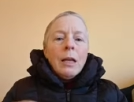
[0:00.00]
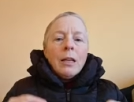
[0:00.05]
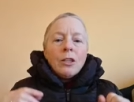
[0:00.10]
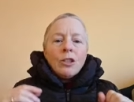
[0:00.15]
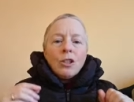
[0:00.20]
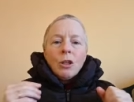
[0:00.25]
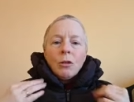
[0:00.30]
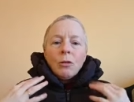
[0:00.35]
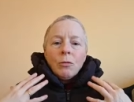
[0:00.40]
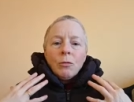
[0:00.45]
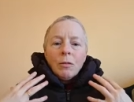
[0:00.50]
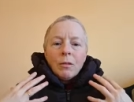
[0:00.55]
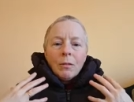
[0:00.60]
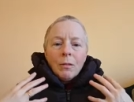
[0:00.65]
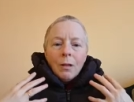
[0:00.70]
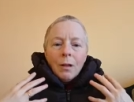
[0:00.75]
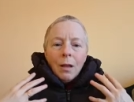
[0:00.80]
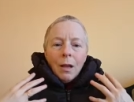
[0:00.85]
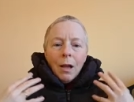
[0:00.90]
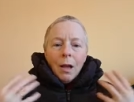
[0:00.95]
So
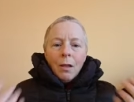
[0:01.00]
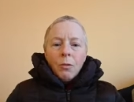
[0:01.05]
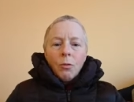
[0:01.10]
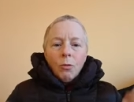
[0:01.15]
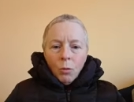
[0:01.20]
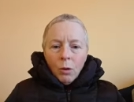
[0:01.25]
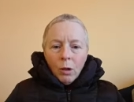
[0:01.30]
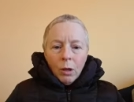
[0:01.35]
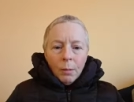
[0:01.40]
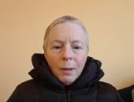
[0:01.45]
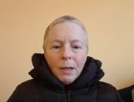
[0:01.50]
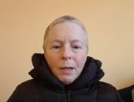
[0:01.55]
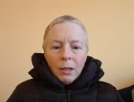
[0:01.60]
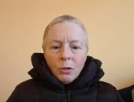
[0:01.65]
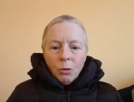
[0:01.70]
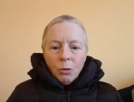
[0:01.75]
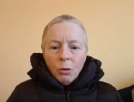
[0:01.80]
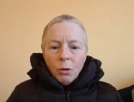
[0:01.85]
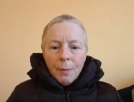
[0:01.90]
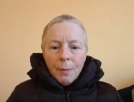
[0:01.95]
I thought, what am I going
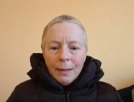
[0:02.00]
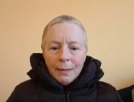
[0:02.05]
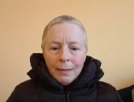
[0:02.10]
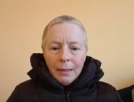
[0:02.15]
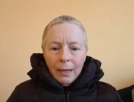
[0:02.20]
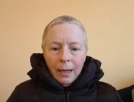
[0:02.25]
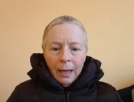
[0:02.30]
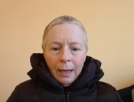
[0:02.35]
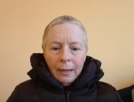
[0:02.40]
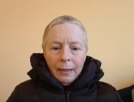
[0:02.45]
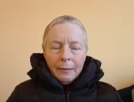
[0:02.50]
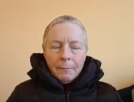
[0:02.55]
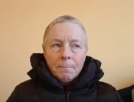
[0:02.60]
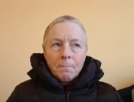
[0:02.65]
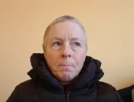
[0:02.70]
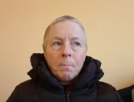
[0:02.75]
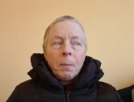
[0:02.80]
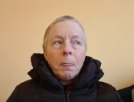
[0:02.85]
to talk about today?